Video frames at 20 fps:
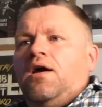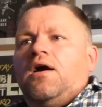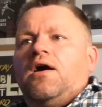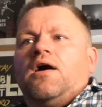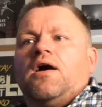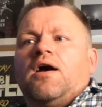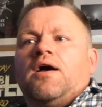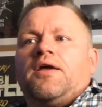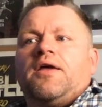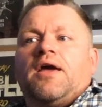
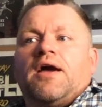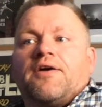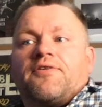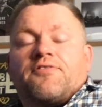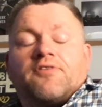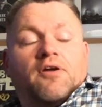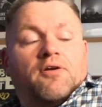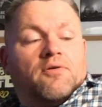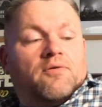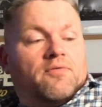Yeah,
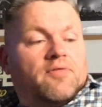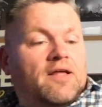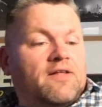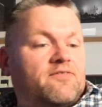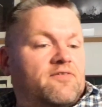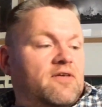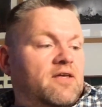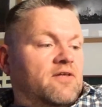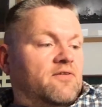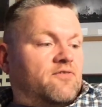so
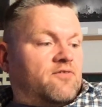that's it.